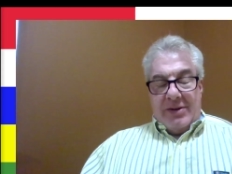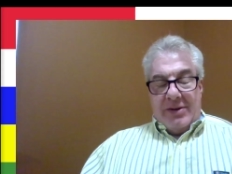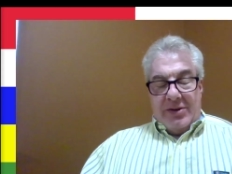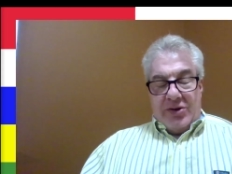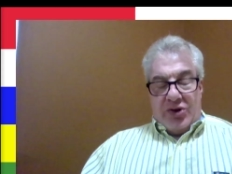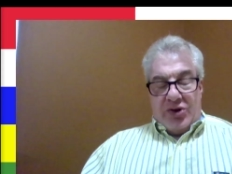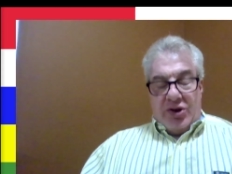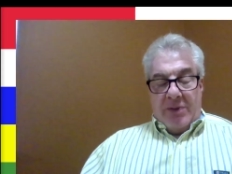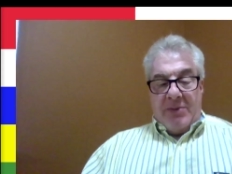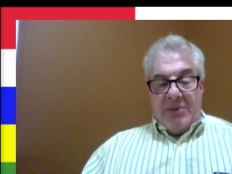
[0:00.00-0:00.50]

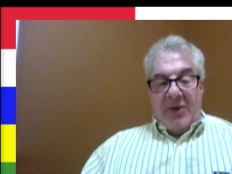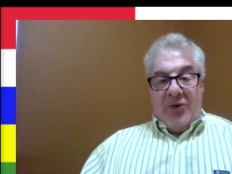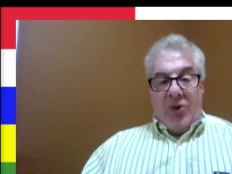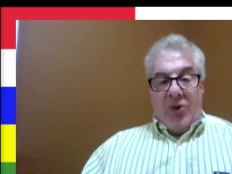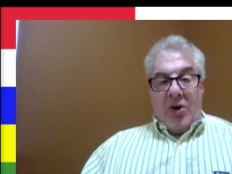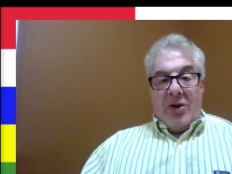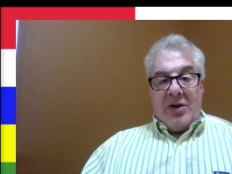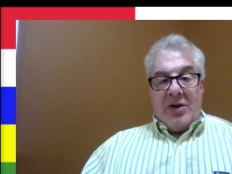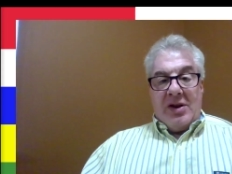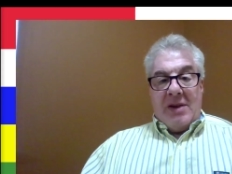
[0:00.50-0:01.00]
Should be
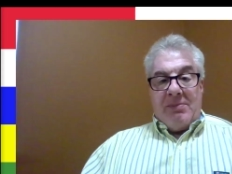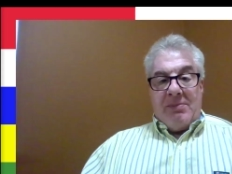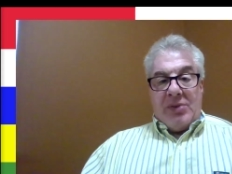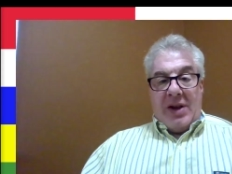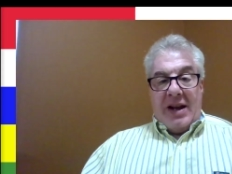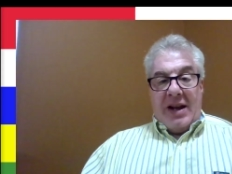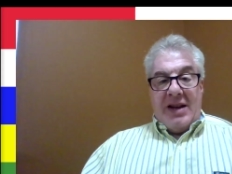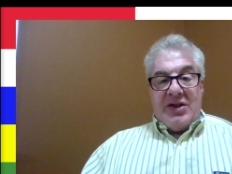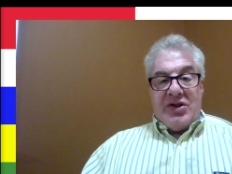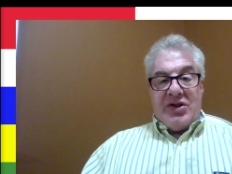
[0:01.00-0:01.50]
forwardly
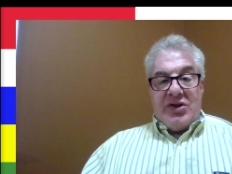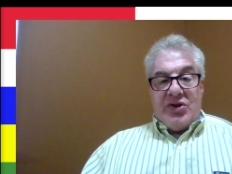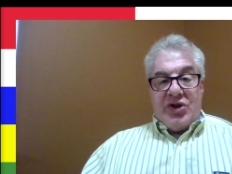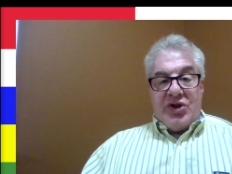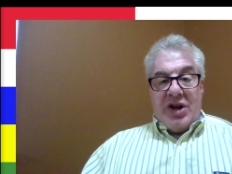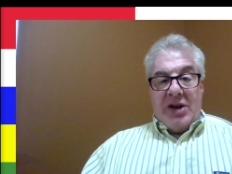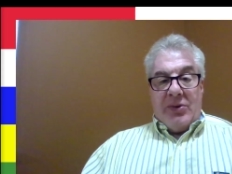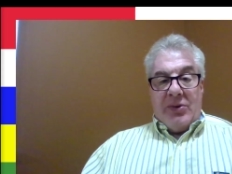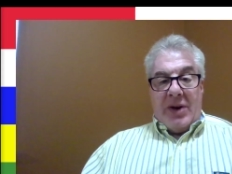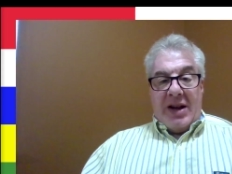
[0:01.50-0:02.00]
placed.
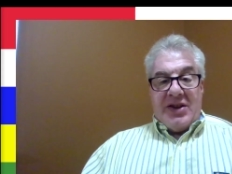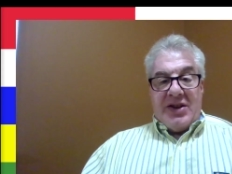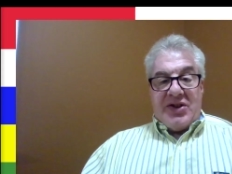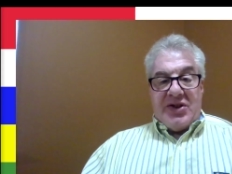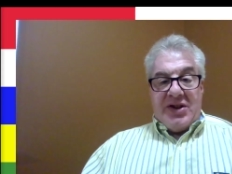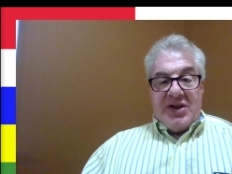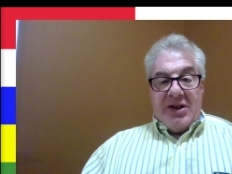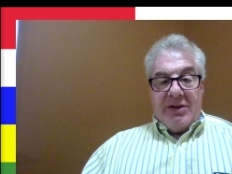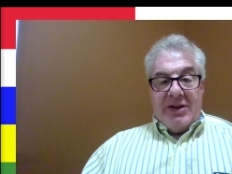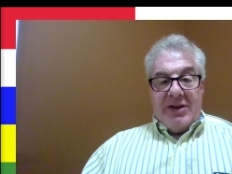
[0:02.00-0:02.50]
Gingras
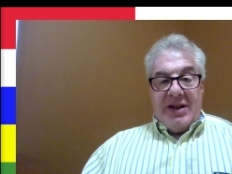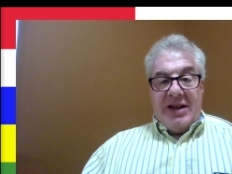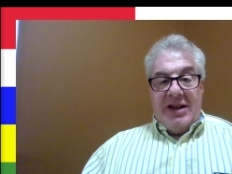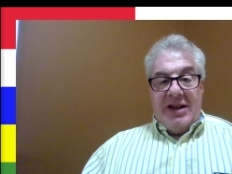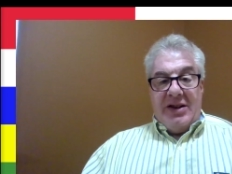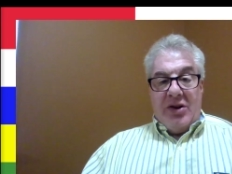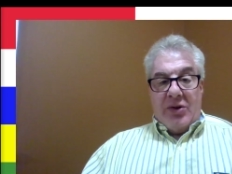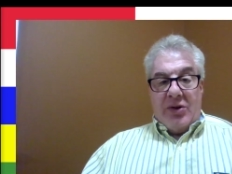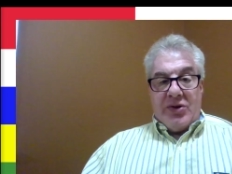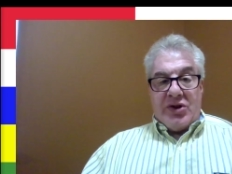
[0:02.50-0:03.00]
Steering, he
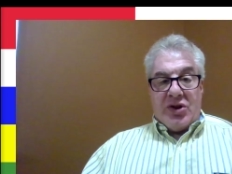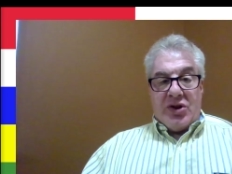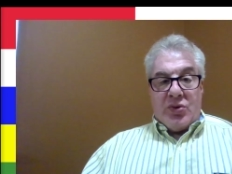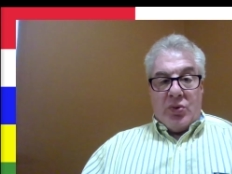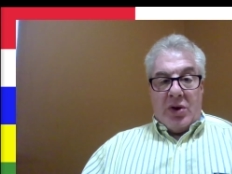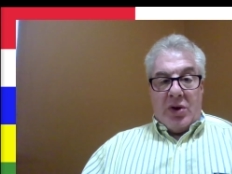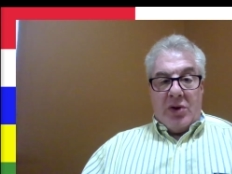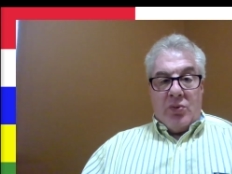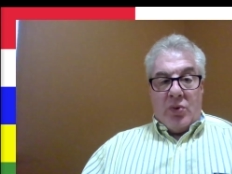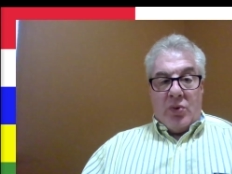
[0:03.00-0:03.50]
knows this
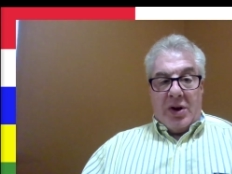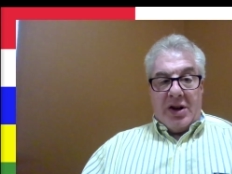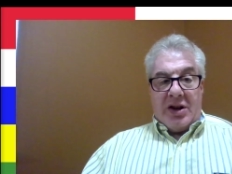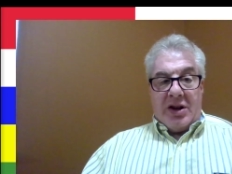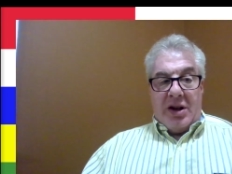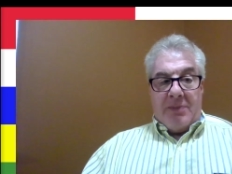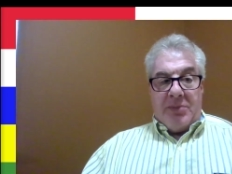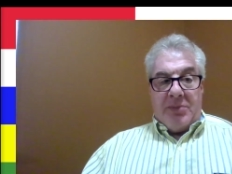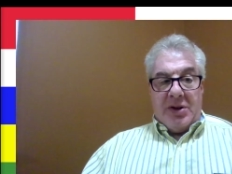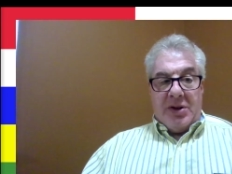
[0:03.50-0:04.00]
one, won a
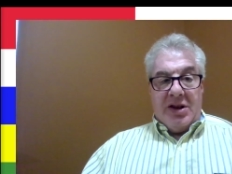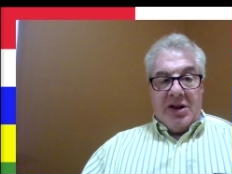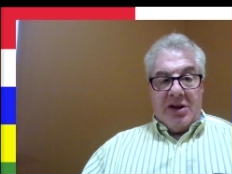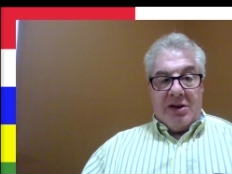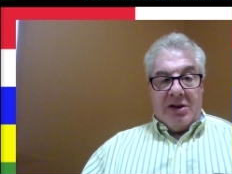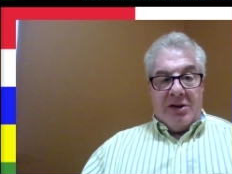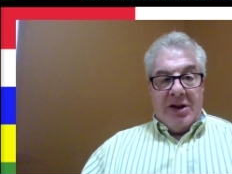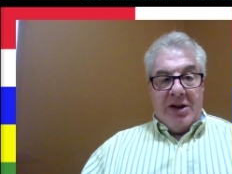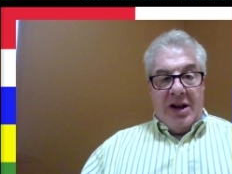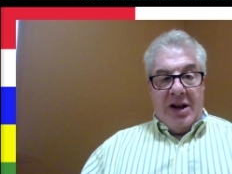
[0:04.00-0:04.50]
couple
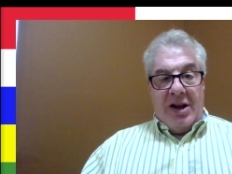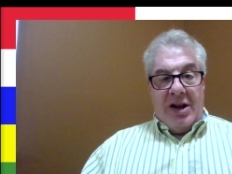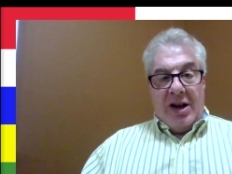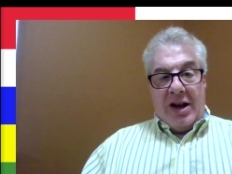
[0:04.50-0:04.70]
here